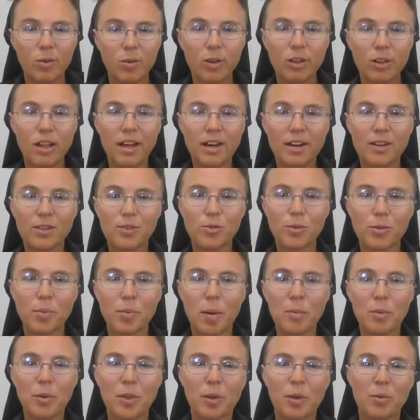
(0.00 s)
Let us
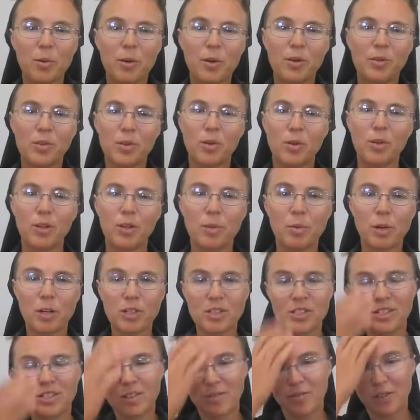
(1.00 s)
remember that we are in the holy
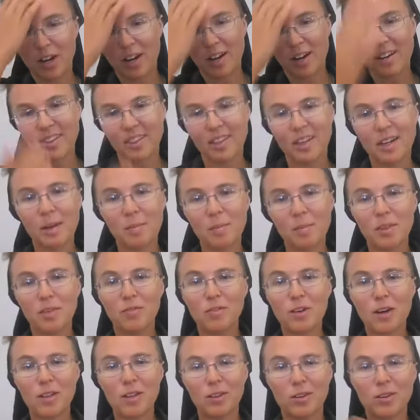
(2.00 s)
presence of God in the name of the
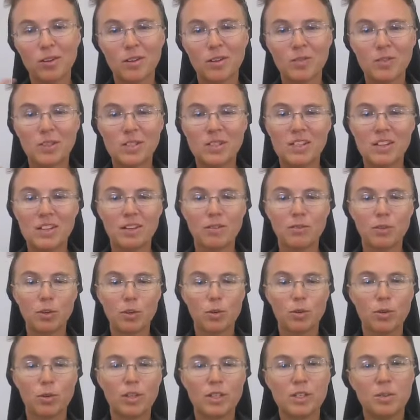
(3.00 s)
Father and of the Son of the
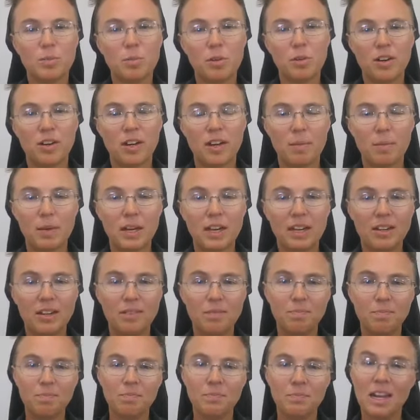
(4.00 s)
Holy Spirit.
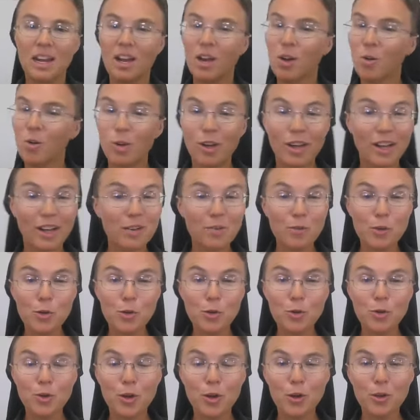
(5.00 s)
Amen. Well, any of you
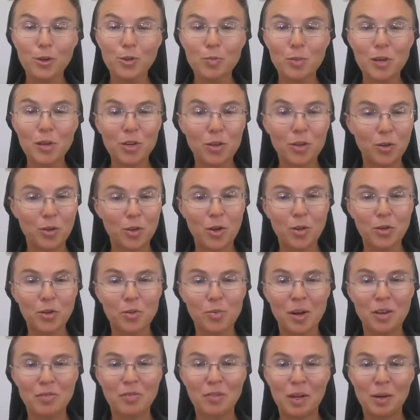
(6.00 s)
who knows me or knows
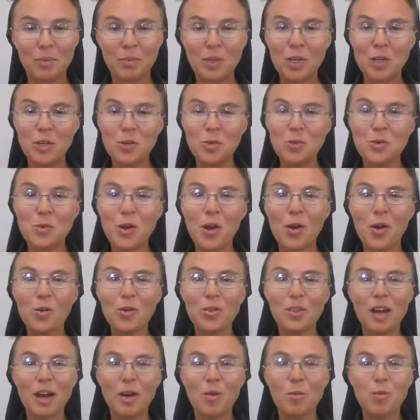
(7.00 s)
my family, you know
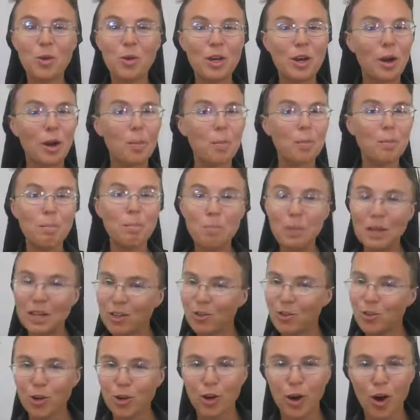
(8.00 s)
that we are
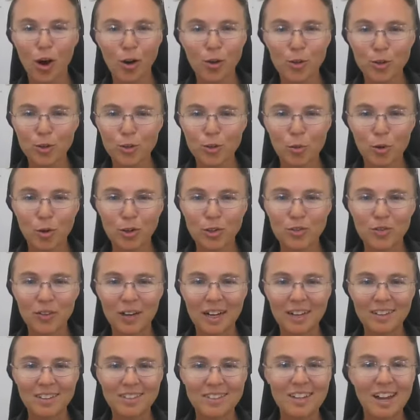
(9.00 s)
big Chicago sports
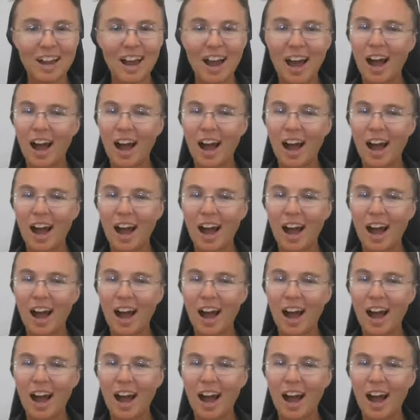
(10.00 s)
fans.